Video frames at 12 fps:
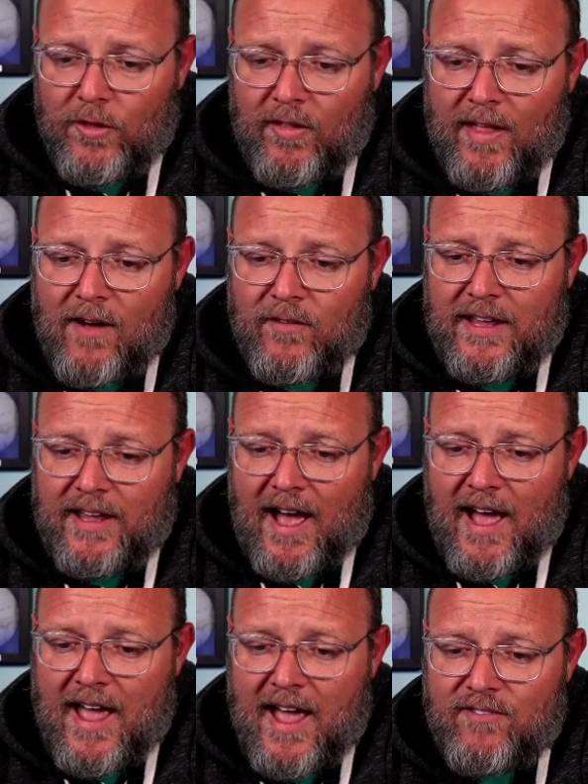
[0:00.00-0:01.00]
the Cloud Key,
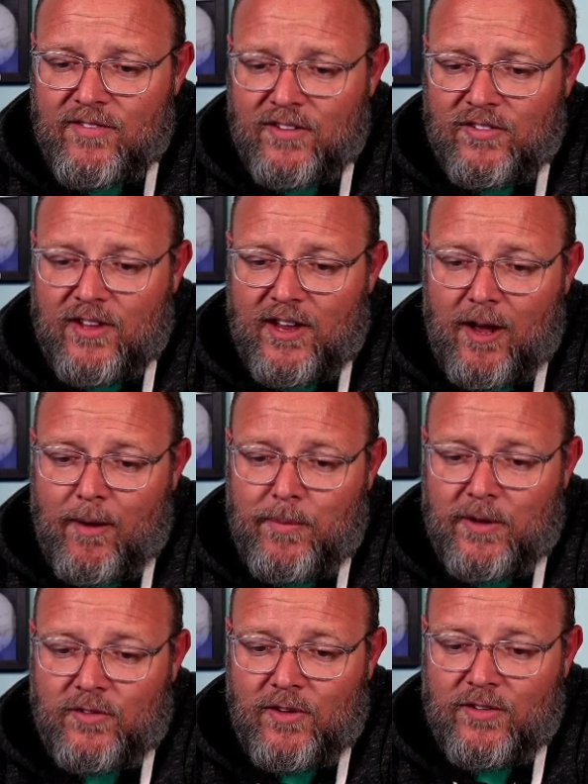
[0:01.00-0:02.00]
I have this set
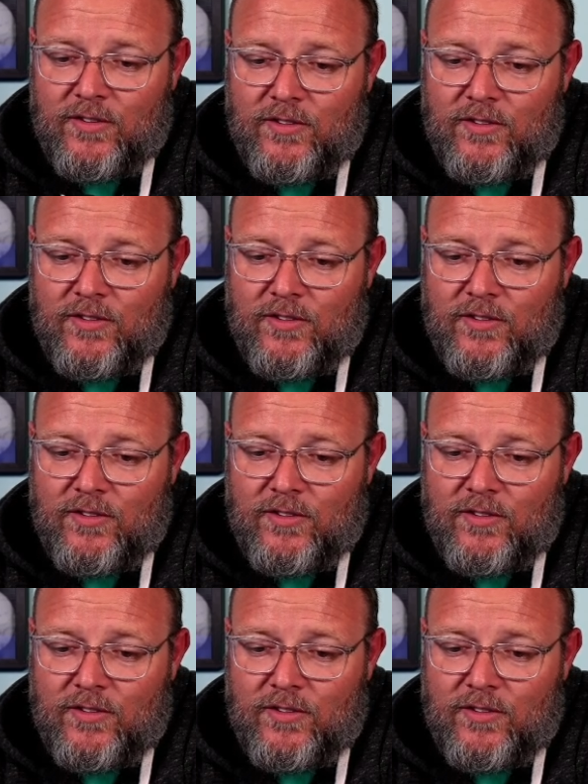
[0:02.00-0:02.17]
up as